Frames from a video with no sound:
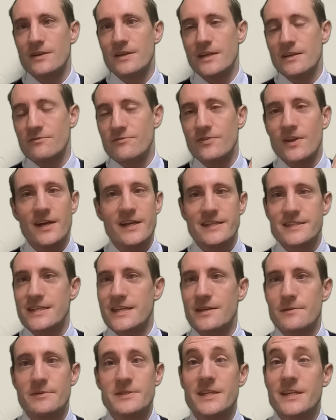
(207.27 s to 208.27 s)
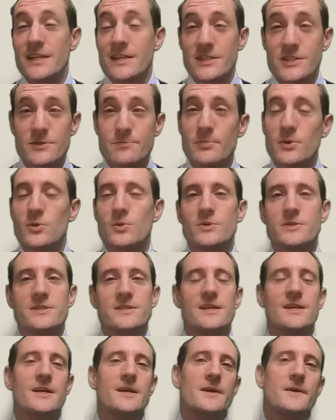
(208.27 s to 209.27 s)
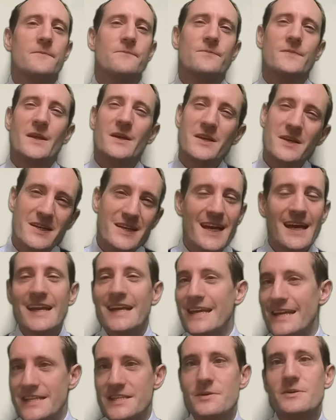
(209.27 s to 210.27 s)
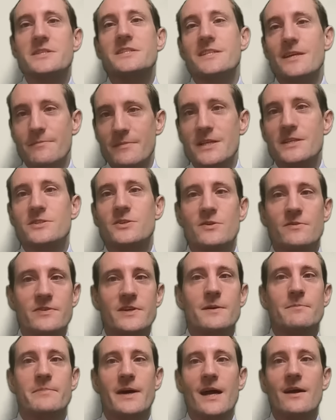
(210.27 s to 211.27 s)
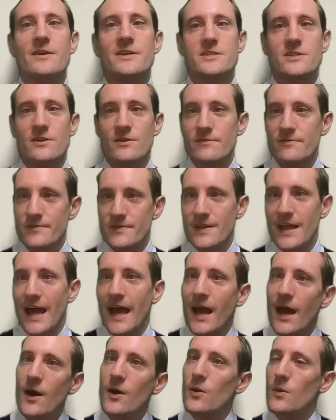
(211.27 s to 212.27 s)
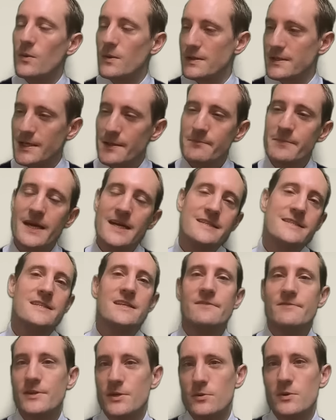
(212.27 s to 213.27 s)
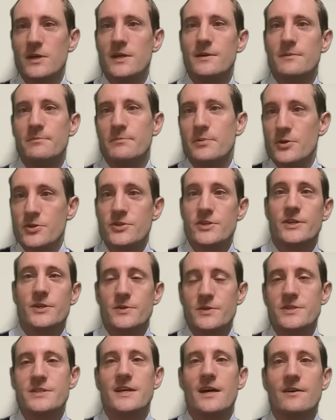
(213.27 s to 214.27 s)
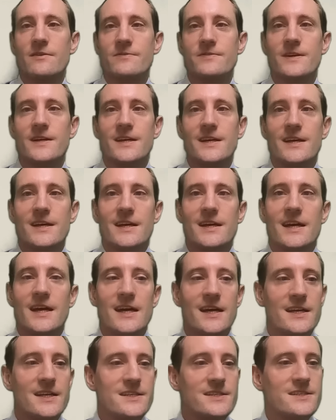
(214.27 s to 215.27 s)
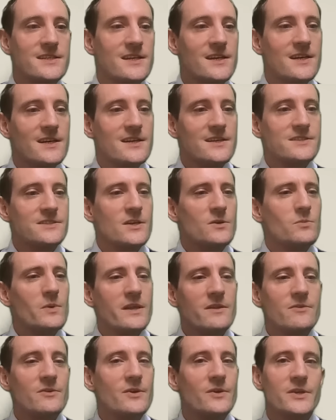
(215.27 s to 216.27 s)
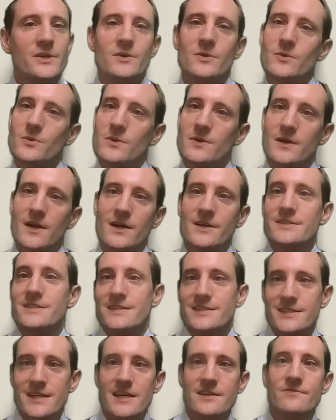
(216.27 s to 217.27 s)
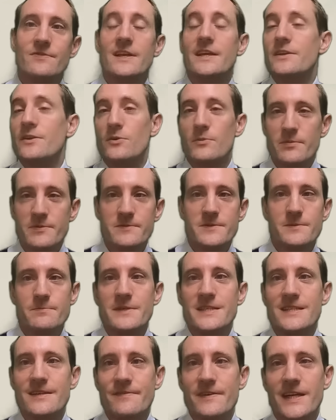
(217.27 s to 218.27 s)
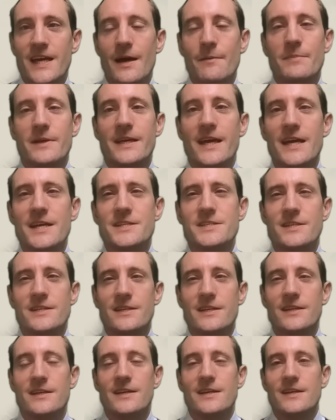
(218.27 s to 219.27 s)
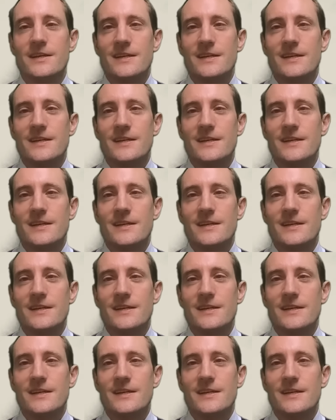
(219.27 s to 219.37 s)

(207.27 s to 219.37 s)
in flight in a particular sport, you're getting into a similar sort of comparator of how competitive you are pushing yourself. And so whether or not you are successful in your specific application